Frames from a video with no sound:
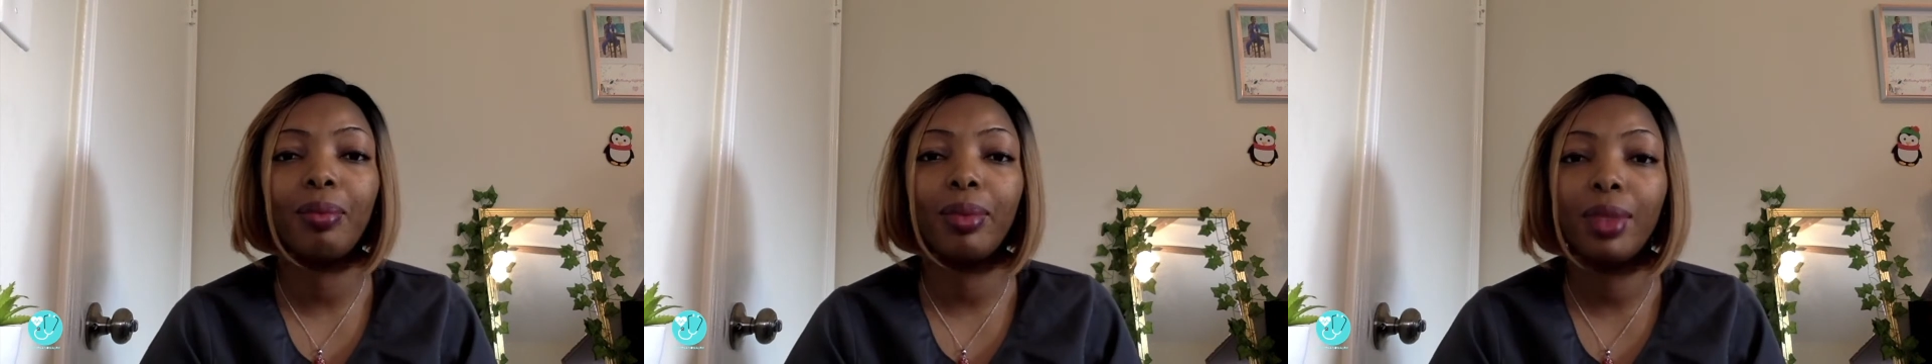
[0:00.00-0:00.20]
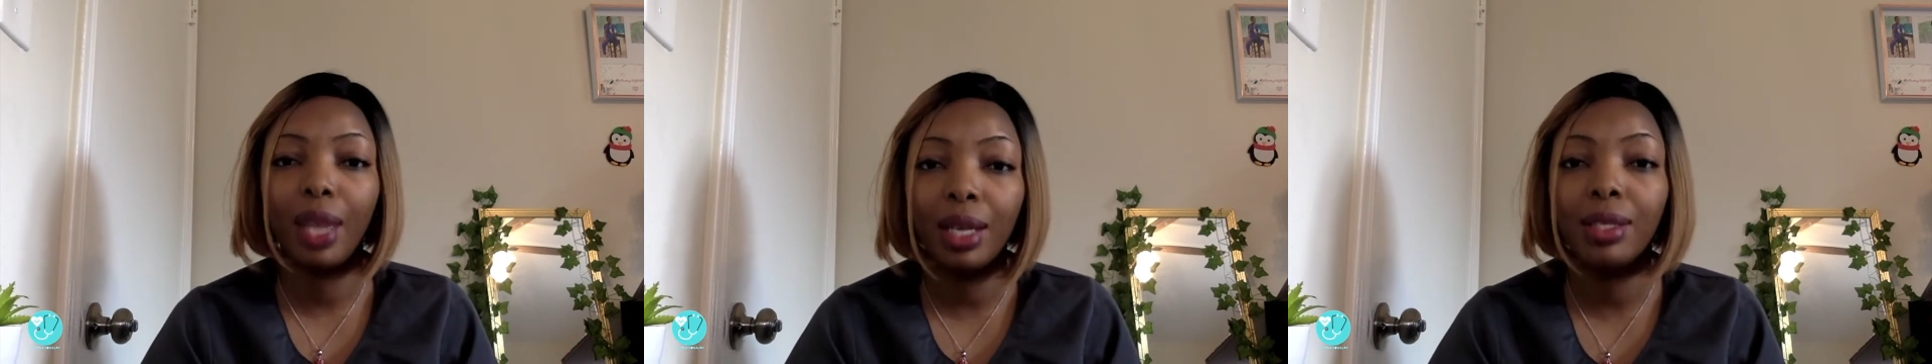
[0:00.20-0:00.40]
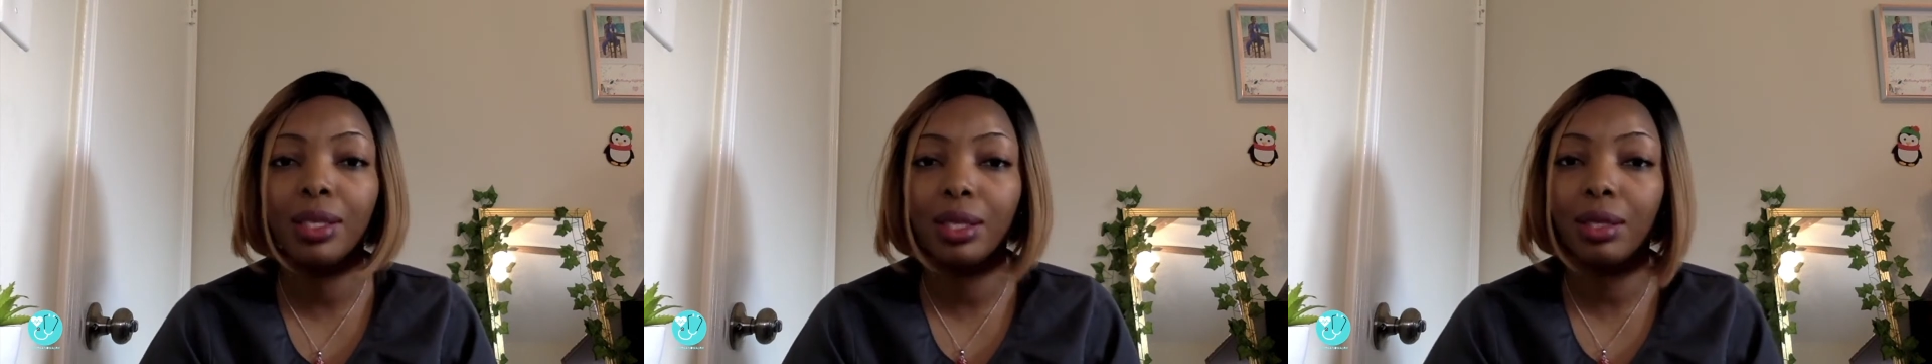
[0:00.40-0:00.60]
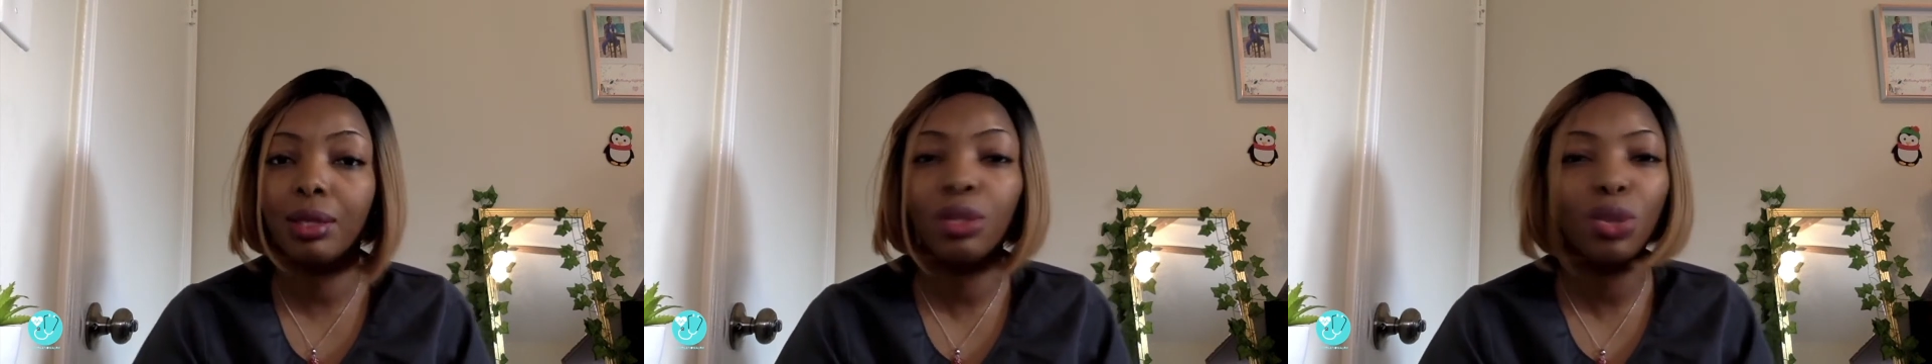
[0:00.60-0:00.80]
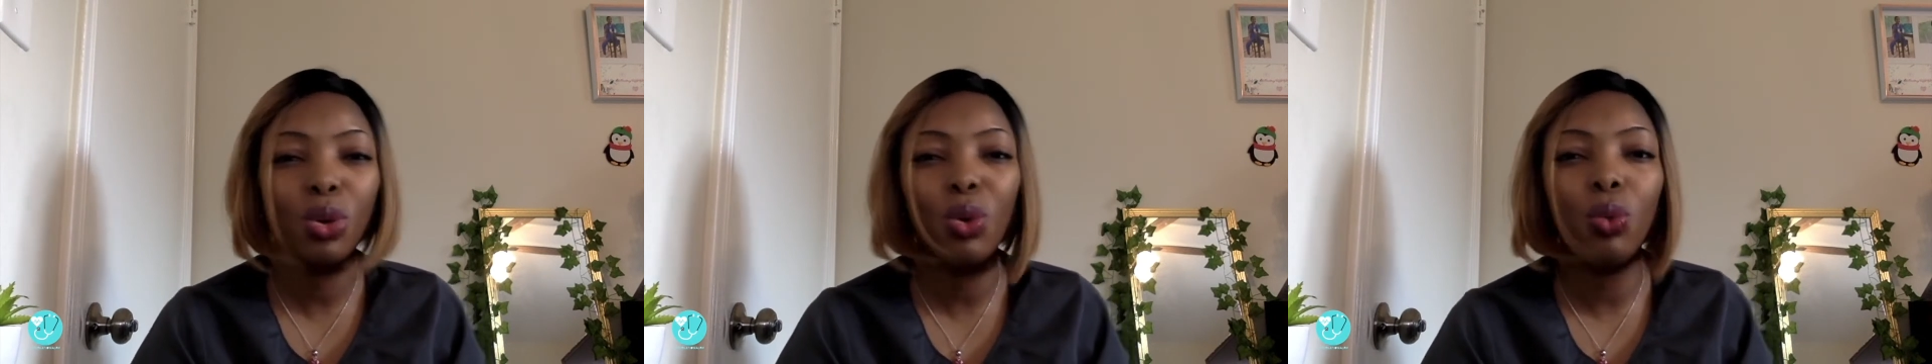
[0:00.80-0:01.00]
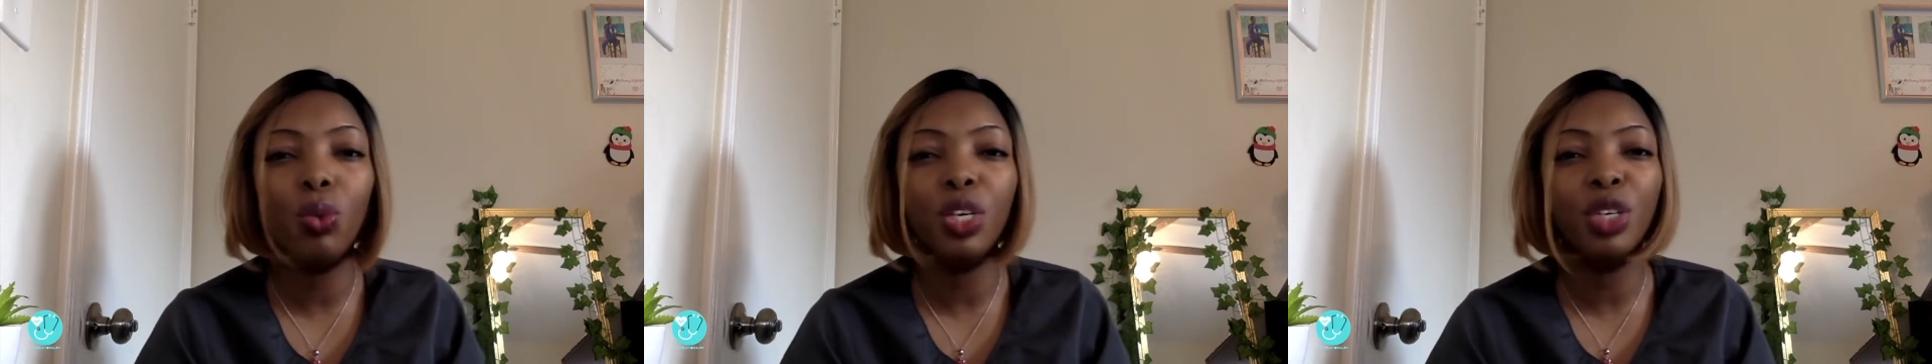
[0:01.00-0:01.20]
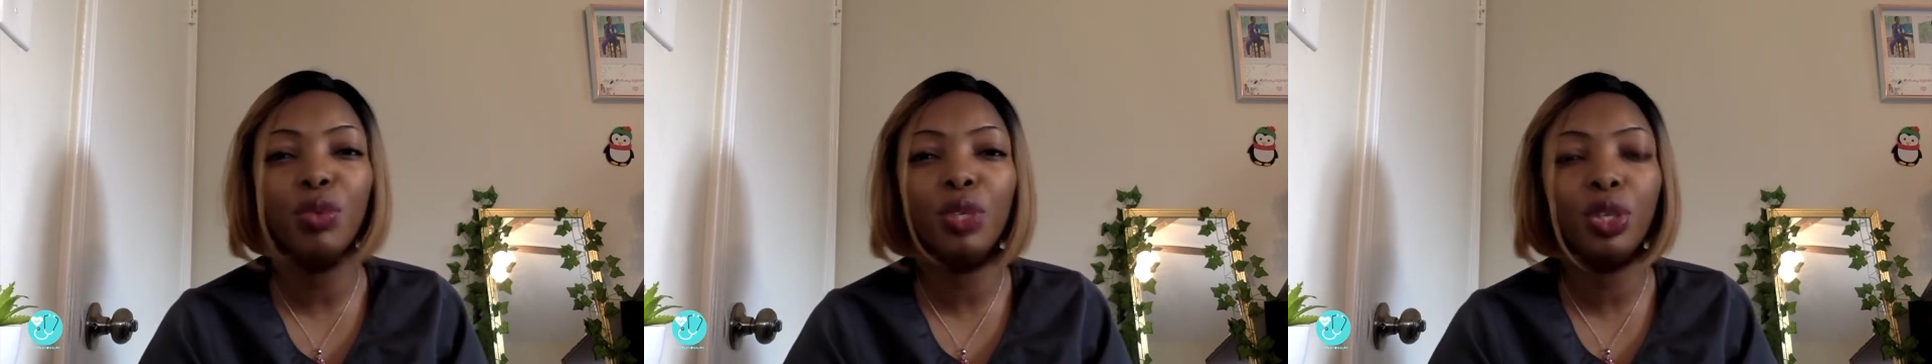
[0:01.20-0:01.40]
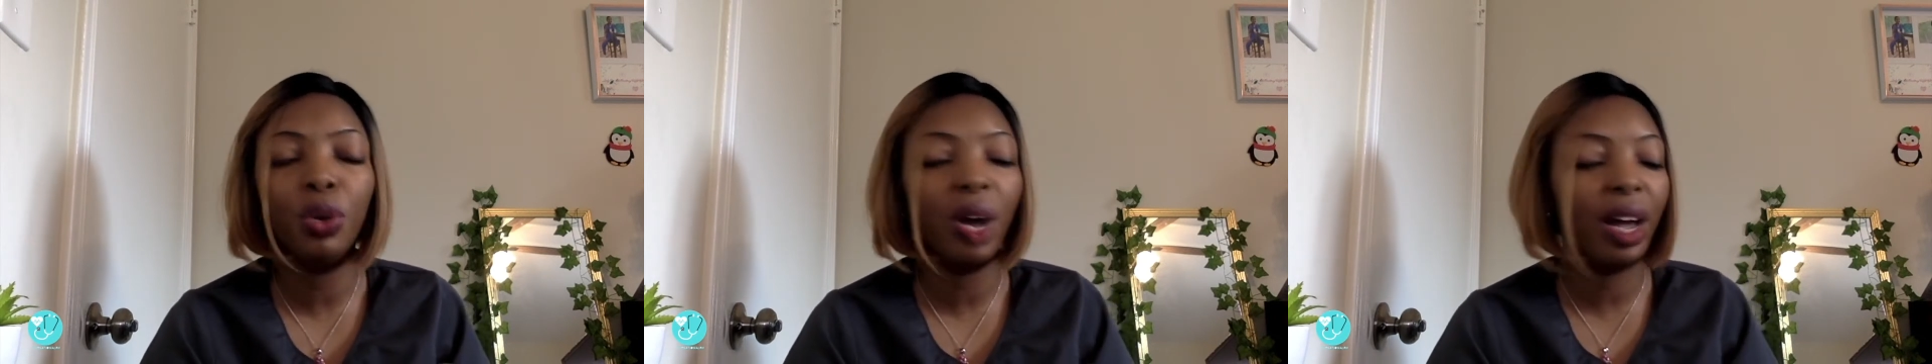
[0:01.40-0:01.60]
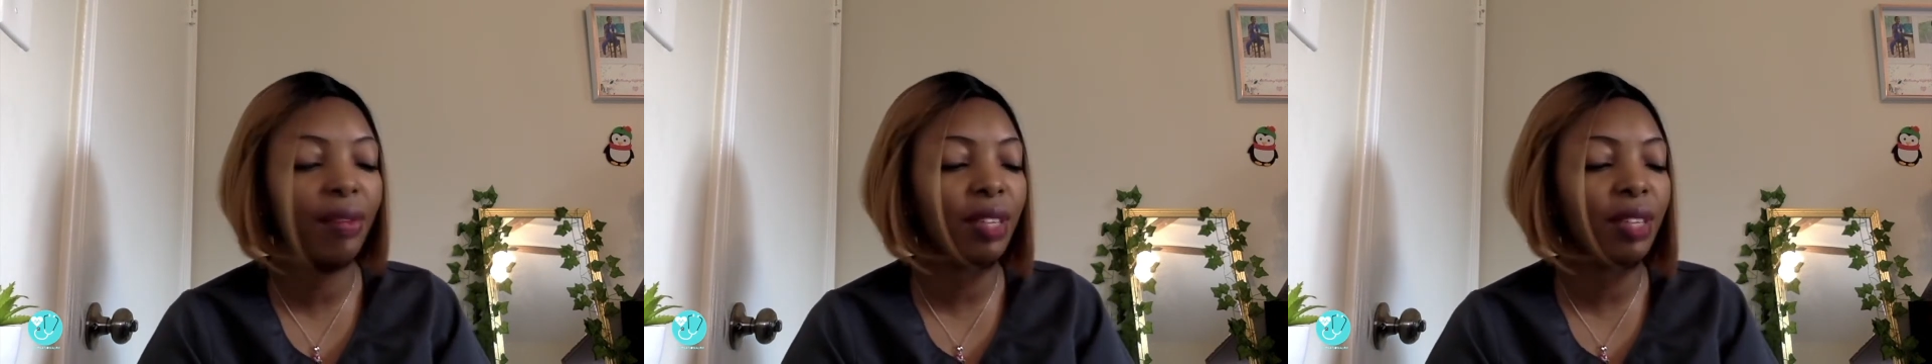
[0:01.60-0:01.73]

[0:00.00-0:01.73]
That's so we don't have